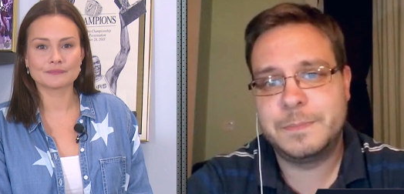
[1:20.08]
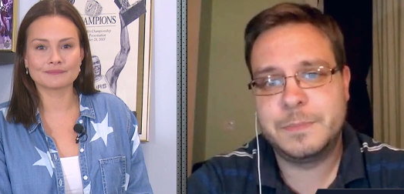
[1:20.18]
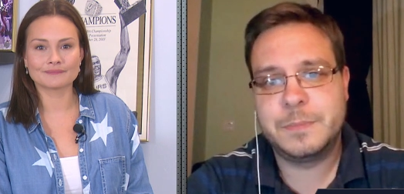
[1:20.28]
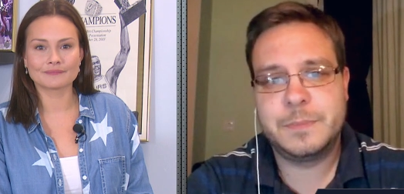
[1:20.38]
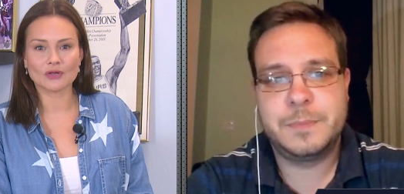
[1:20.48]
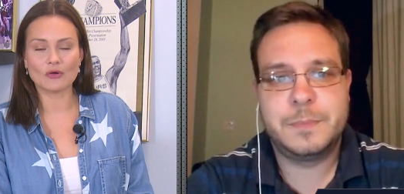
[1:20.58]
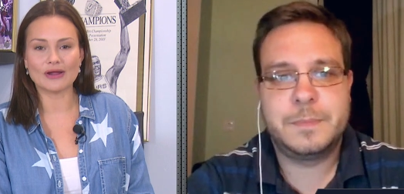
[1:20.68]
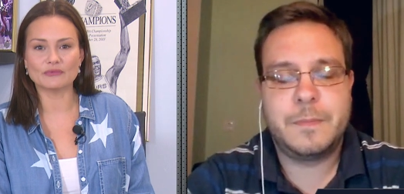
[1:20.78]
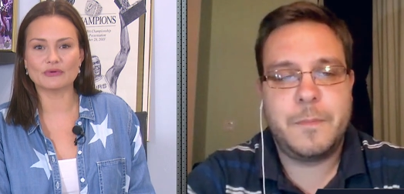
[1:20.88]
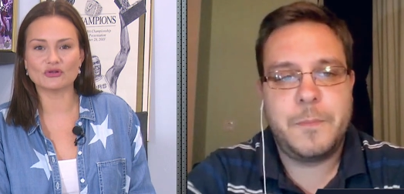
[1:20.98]
Speaker 1: Mm-hmm. All
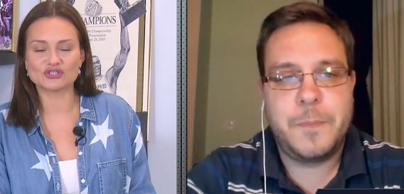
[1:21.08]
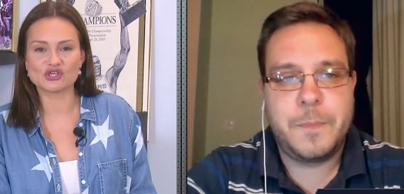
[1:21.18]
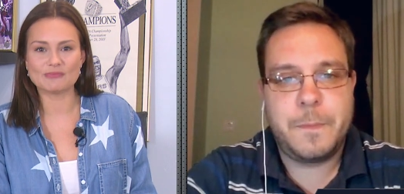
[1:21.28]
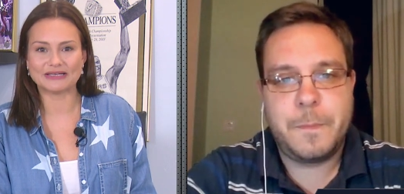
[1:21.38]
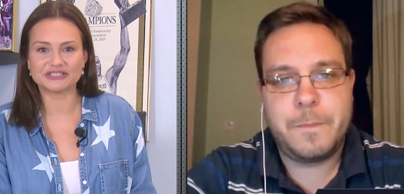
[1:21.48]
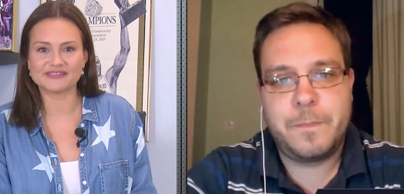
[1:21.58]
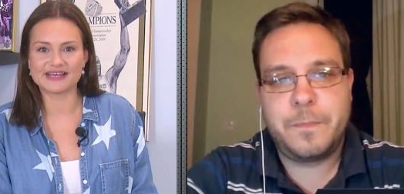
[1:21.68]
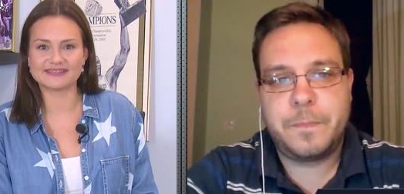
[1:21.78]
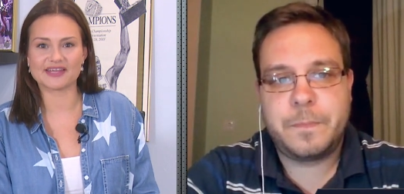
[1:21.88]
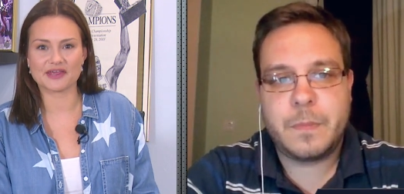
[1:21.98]
right, we've got two matches
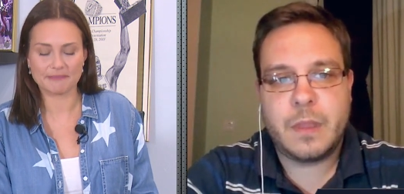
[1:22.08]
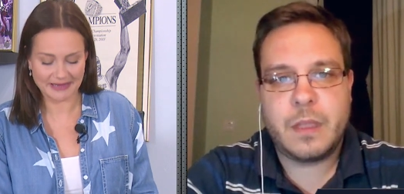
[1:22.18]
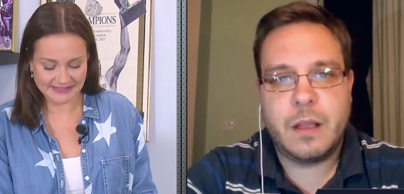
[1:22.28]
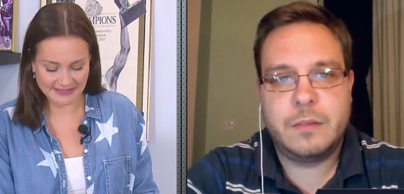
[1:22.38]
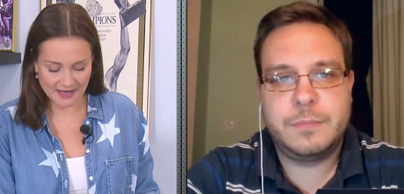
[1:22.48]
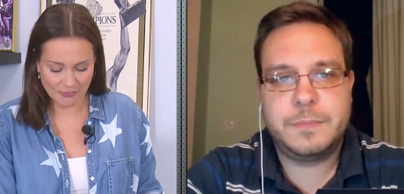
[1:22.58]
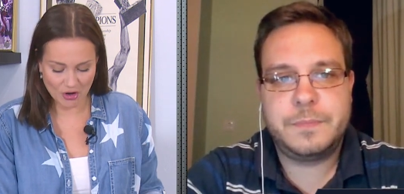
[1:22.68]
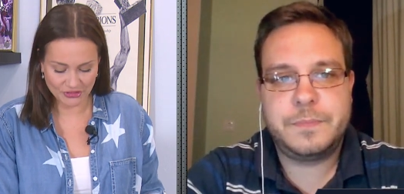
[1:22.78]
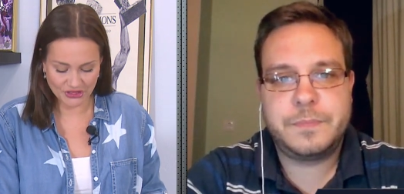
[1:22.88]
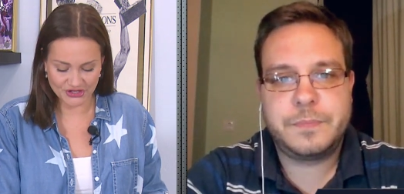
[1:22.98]
there taking place um,
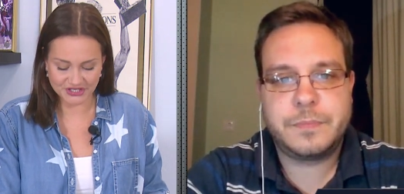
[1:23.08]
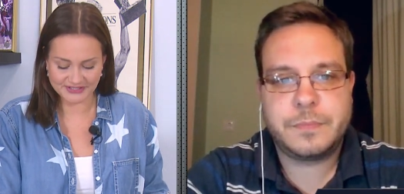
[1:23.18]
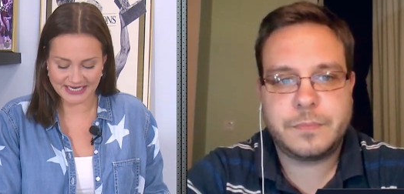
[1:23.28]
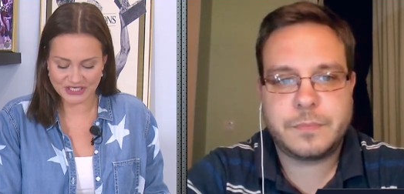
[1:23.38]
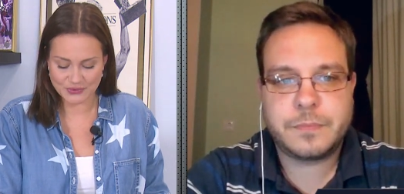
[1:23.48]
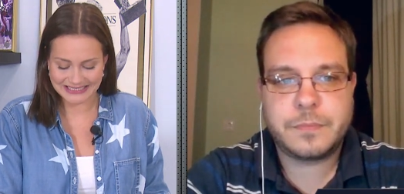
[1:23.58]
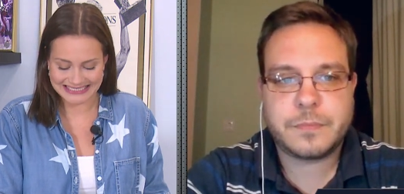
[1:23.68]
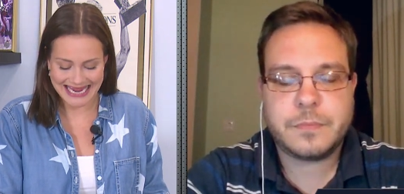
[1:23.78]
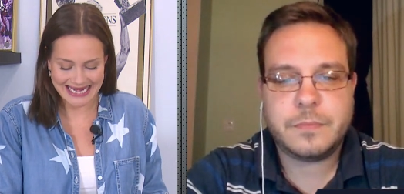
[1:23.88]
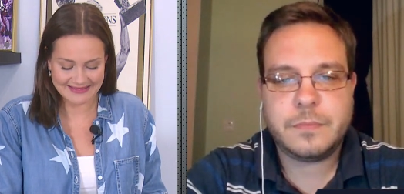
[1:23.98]
on Thursday,
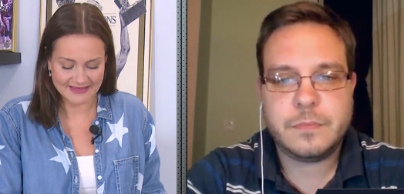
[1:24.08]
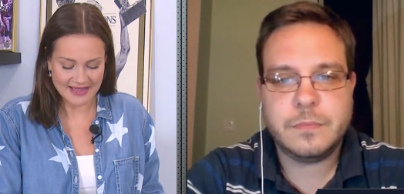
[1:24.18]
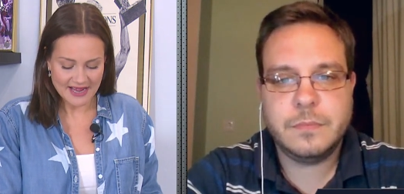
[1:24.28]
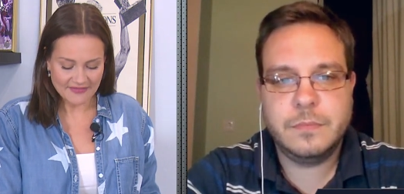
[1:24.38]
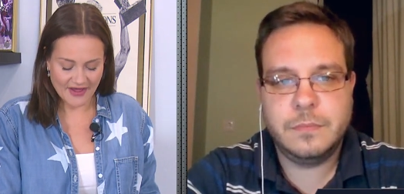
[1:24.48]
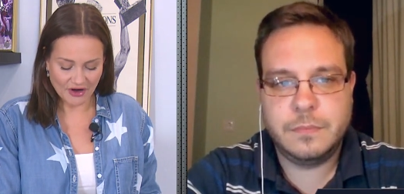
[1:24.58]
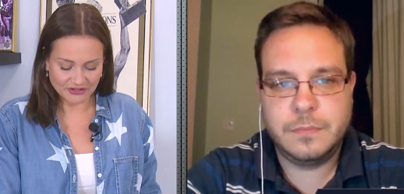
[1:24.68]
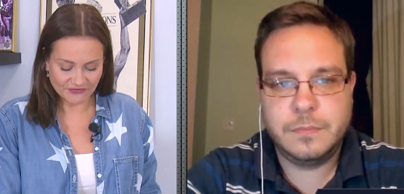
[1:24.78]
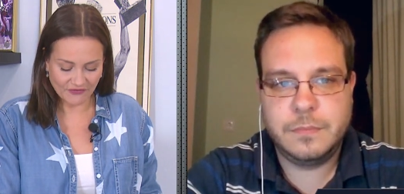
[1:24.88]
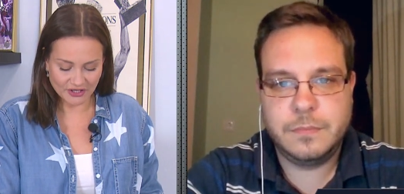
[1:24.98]
28th. They
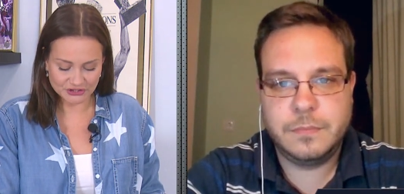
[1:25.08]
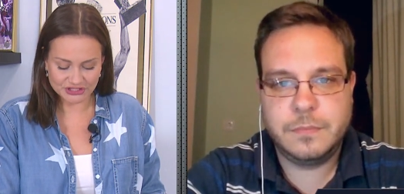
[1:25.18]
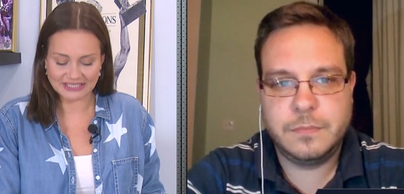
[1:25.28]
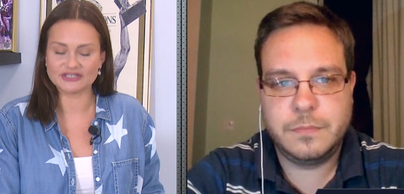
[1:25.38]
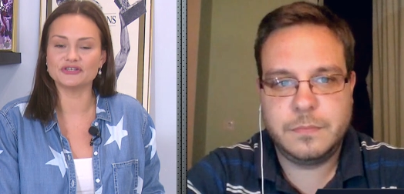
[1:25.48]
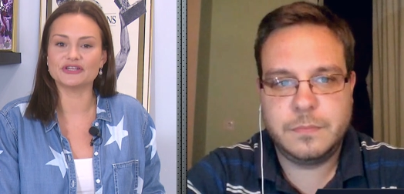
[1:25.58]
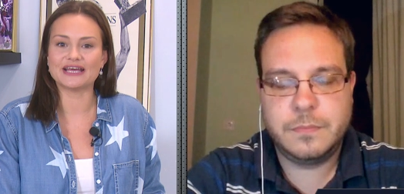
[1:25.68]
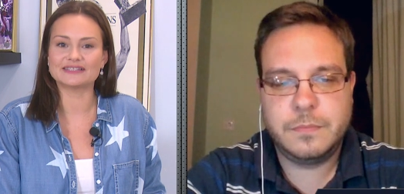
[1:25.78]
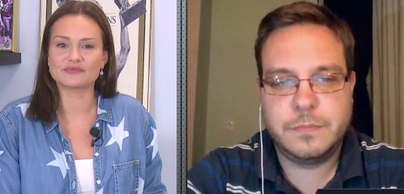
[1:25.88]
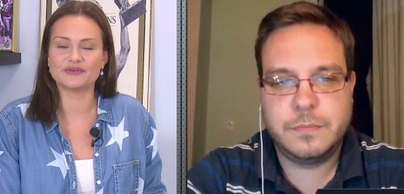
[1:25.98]
are as follows Shakhtar
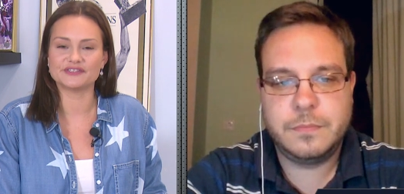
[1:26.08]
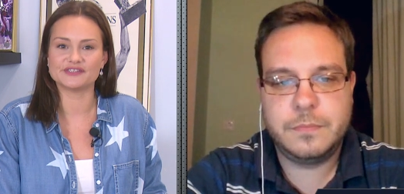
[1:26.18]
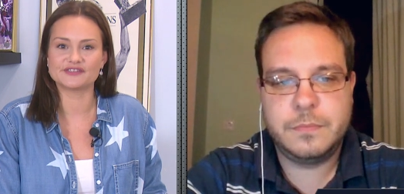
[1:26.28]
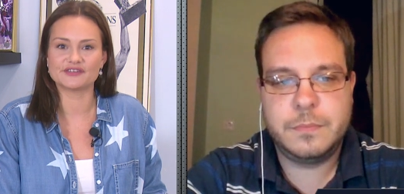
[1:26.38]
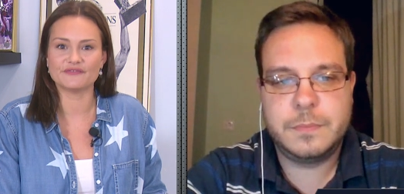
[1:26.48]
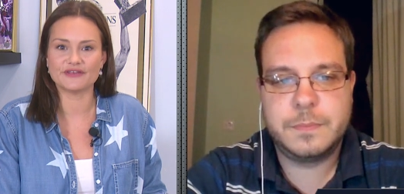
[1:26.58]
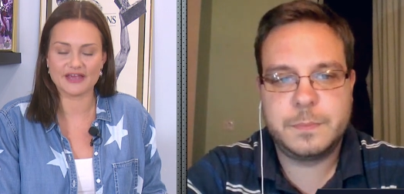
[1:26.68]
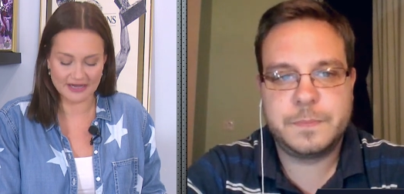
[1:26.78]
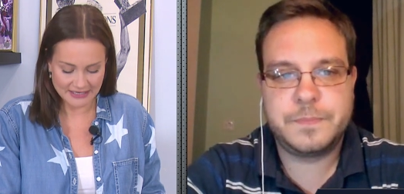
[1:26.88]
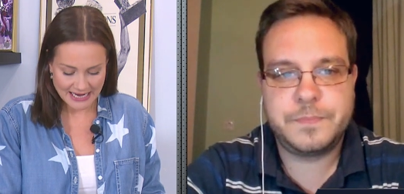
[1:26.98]
Donetsk versus
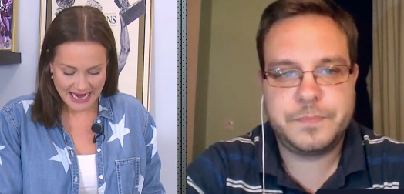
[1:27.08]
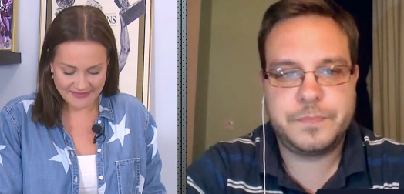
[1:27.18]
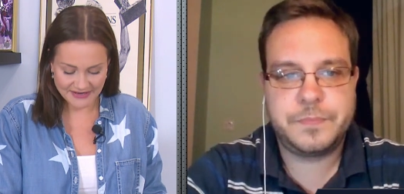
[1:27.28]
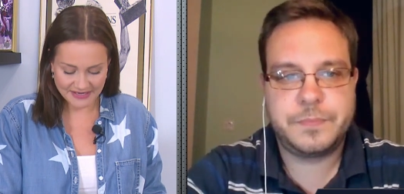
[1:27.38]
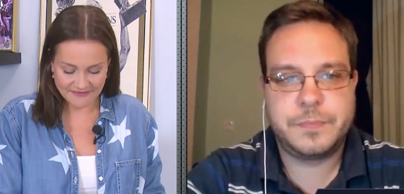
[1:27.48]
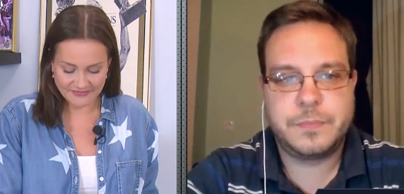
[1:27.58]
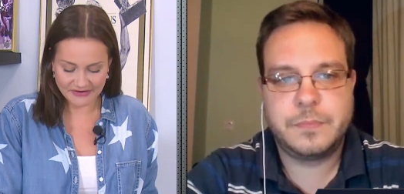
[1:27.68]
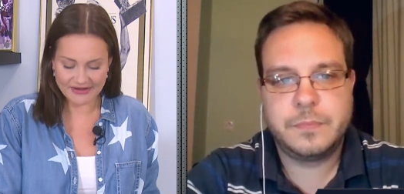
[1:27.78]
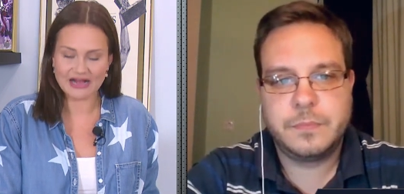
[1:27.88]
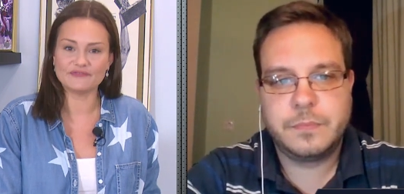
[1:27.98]
Sevilla, and then uh,
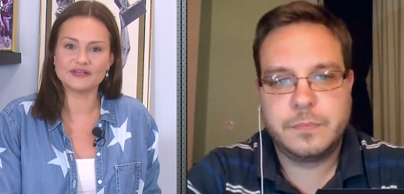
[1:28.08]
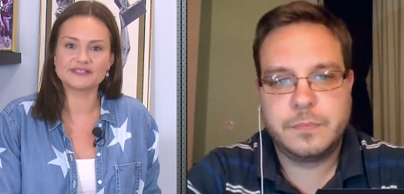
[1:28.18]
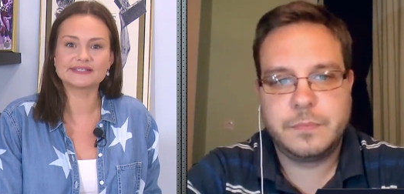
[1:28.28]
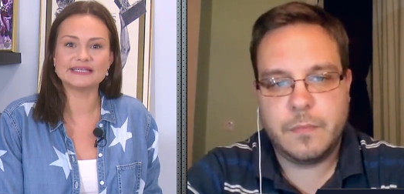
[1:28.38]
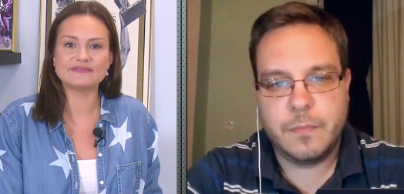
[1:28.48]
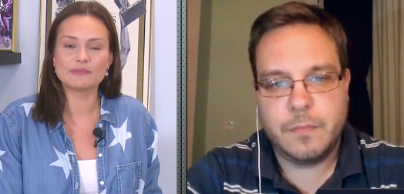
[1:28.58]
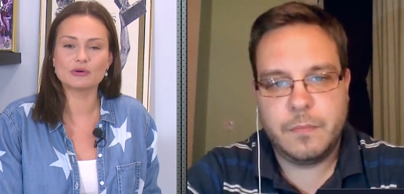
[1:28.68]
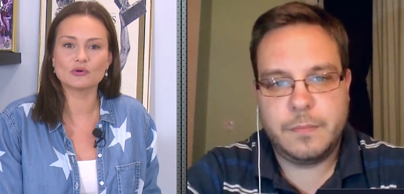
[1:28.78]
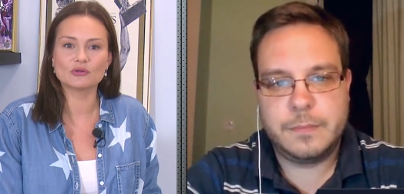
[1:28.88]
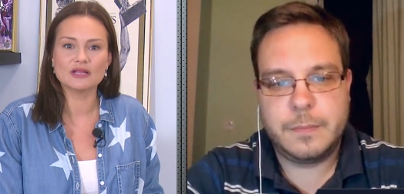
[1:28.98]
Villarreal versus
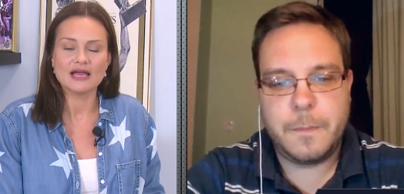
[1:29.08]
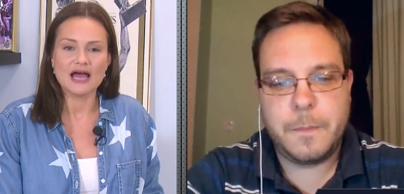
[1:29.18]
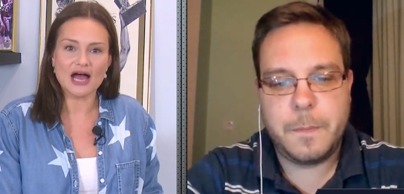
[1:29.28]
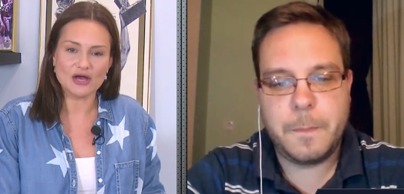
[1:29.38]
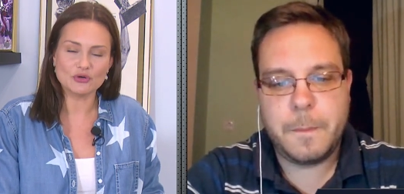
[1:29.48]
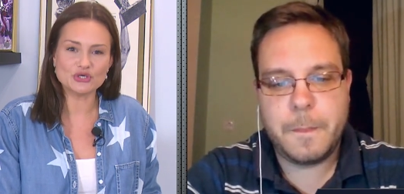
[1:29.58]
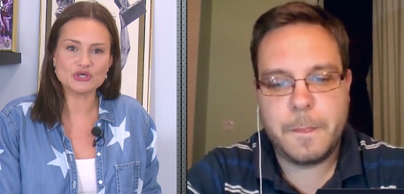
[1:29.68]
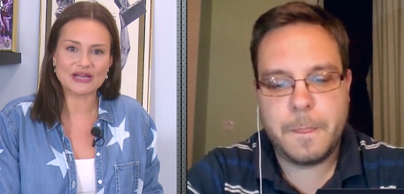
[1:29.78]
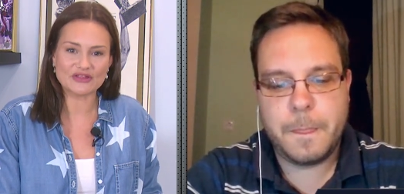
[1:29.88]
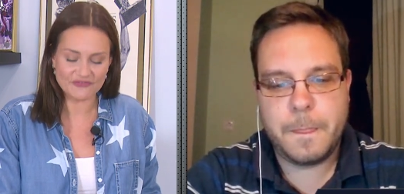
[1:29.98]
Liverpool. Uh, who do
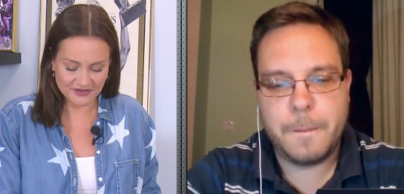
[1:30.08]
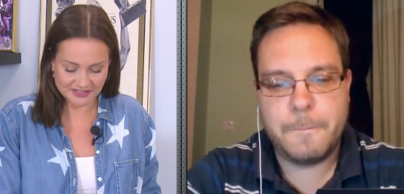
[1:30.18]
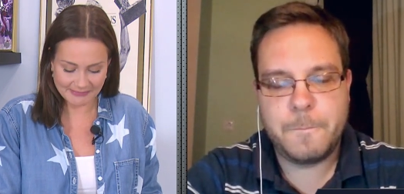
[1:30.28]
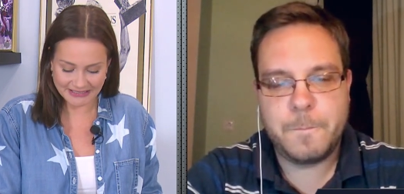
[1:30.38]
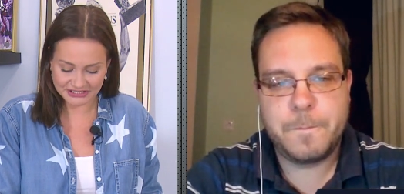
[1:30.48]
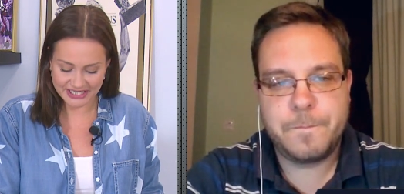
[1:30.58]
you like in the first match